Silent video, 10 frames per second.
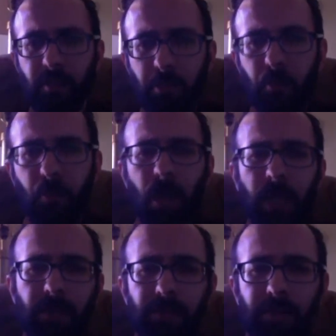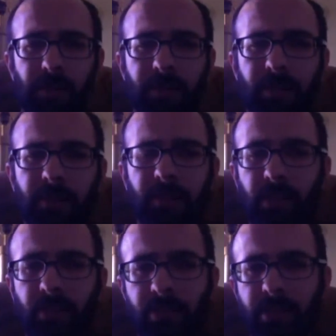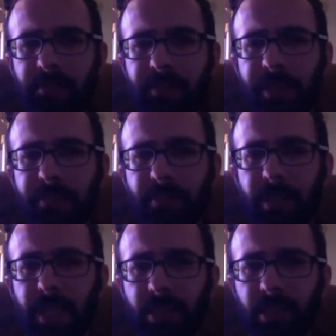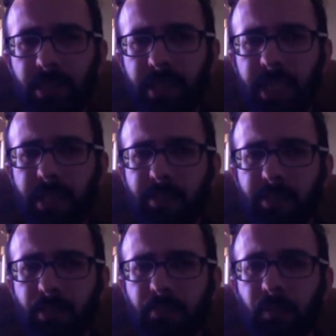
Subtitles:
one of the theories of explanation that has been put